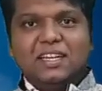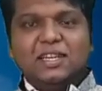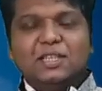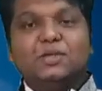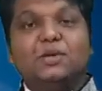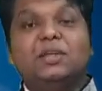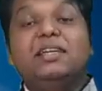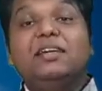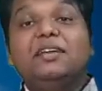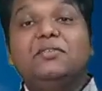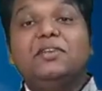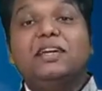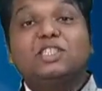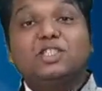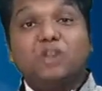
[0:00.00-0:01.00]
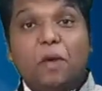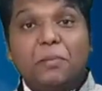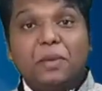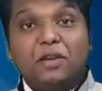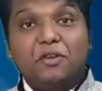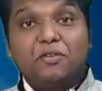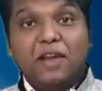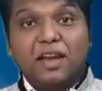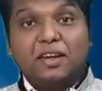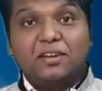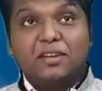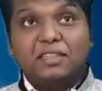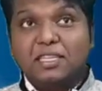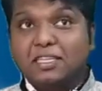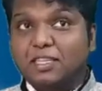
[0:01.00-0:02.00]
So here we are stopping our
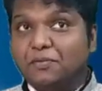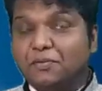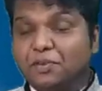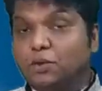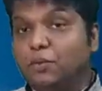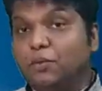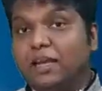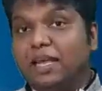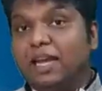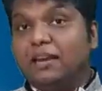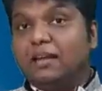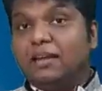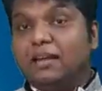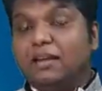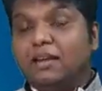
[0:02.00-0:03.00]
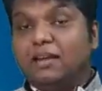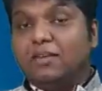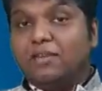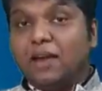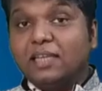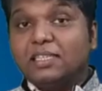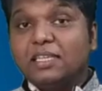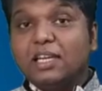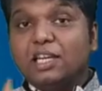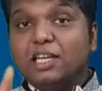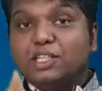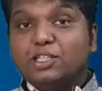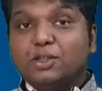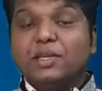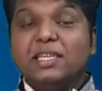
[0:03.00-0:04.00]
factorization. So we can write
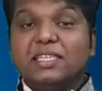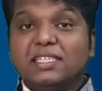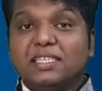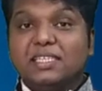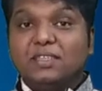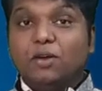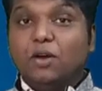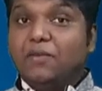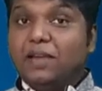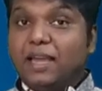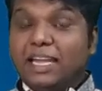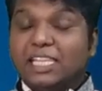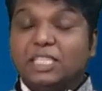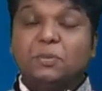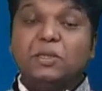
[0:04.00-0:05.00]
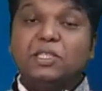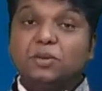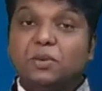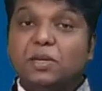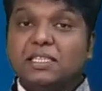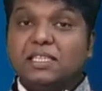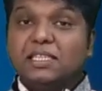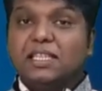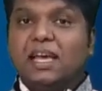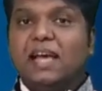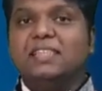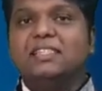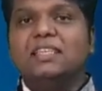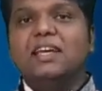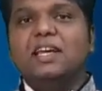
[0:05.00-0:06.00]
26, or we can express 26
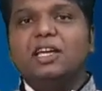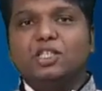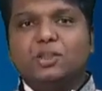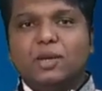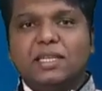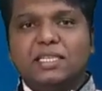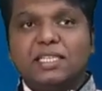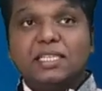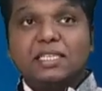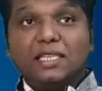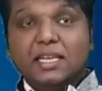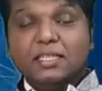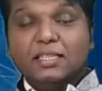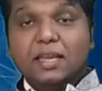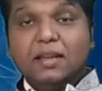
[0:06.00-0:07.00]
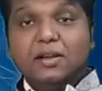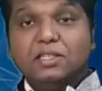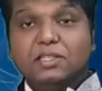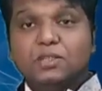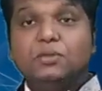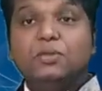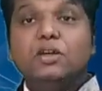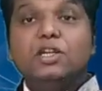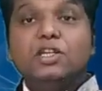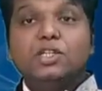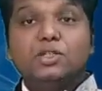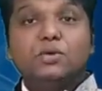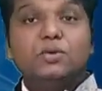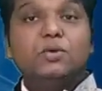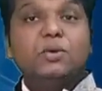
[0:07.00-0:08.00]
as 26 is equal to
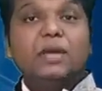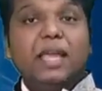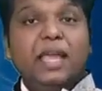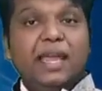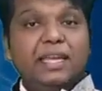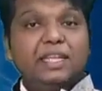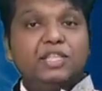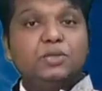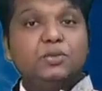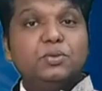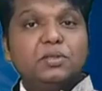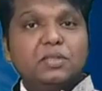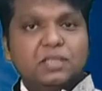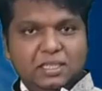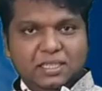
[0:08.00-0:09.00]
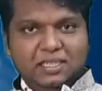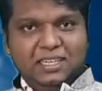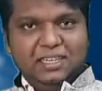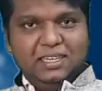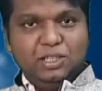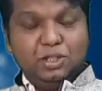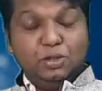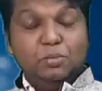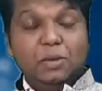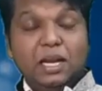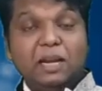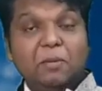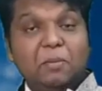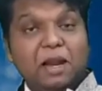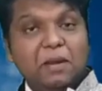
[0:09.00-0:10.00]
2 into 13. 2
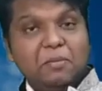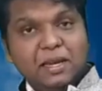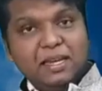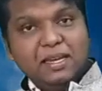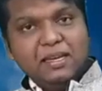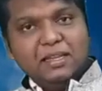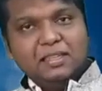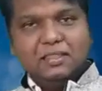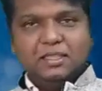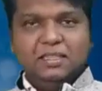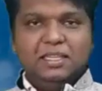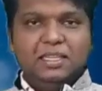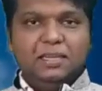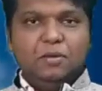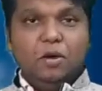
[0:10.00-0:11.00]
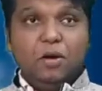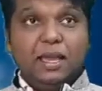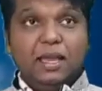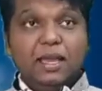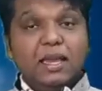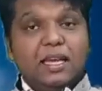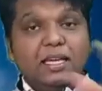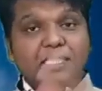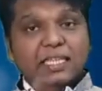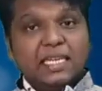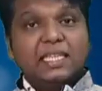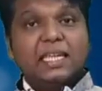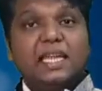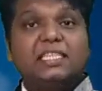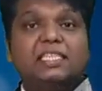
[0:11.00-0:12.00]
multiplied by 13. Okay, take
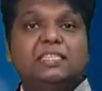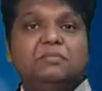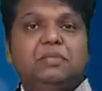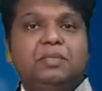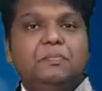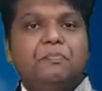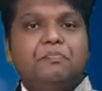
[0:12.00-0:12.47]
the next number.